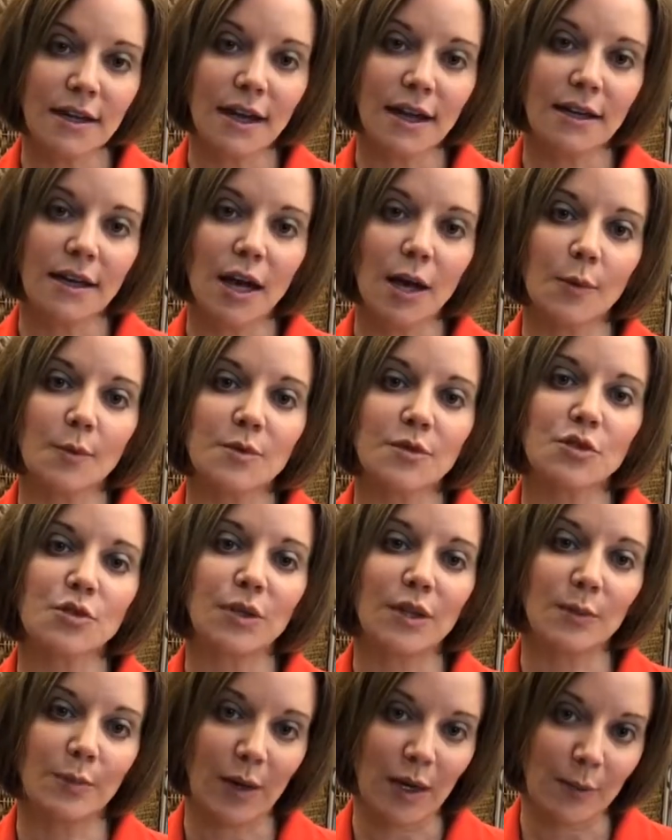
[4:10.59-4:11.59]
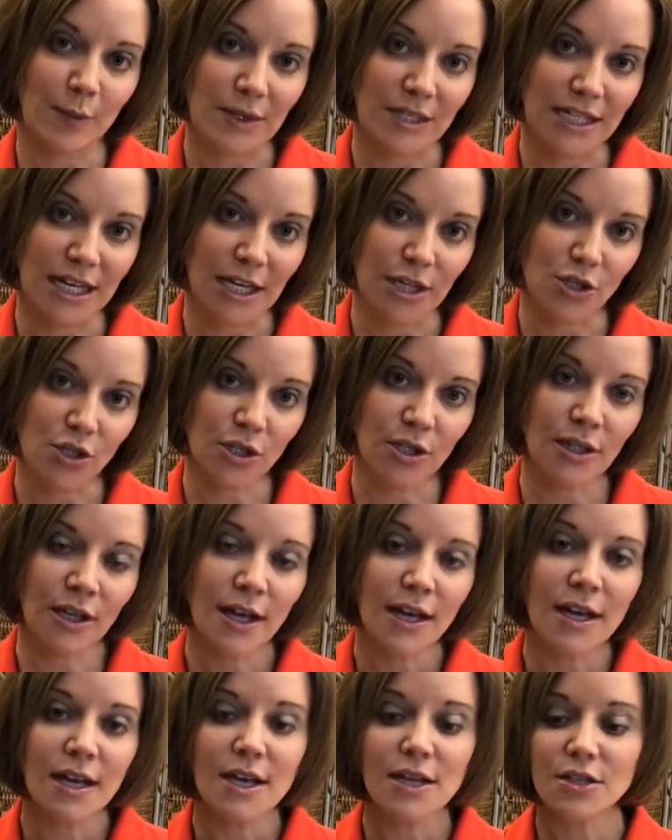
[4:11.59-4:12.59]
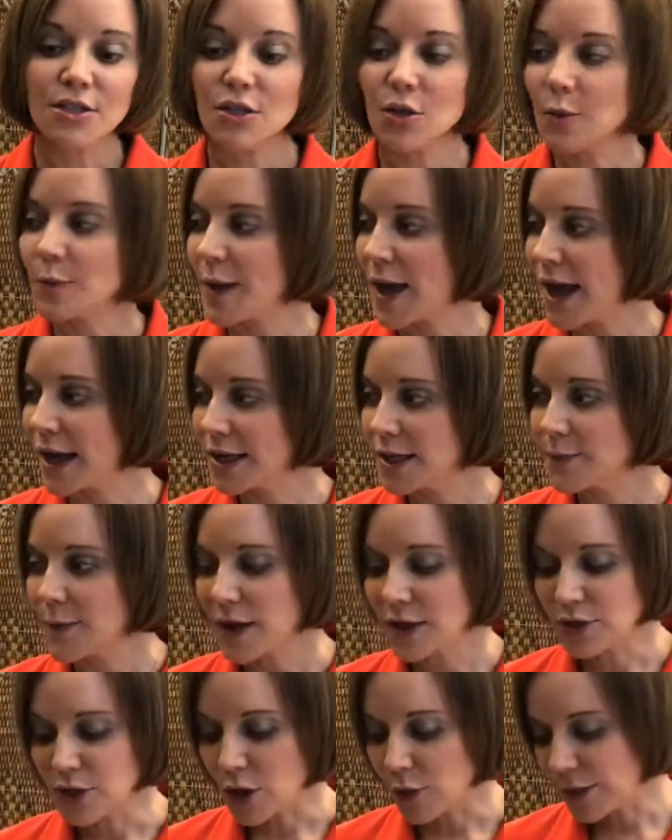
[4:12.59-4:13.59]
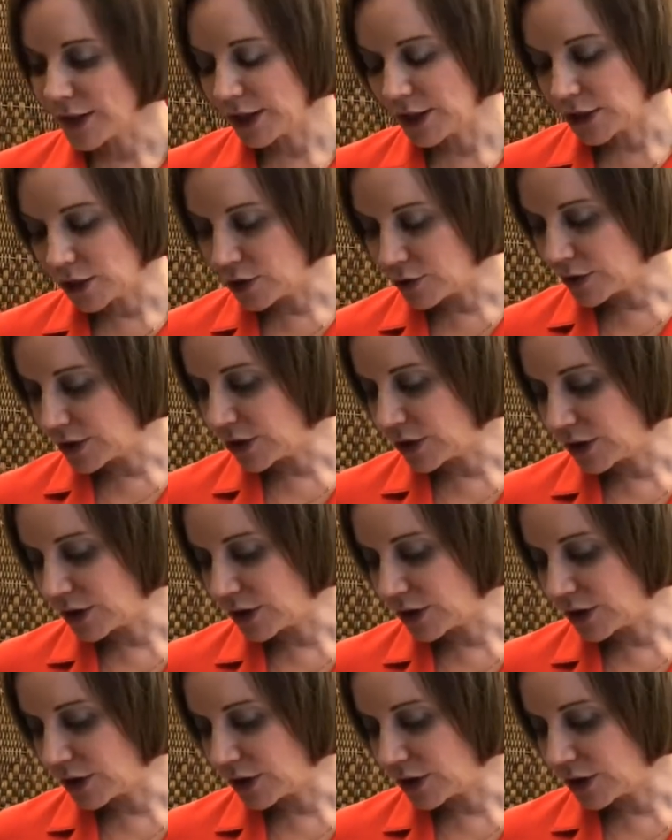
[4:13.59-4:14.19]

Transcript: and help treat pigmentation. So Patty, by knowing you and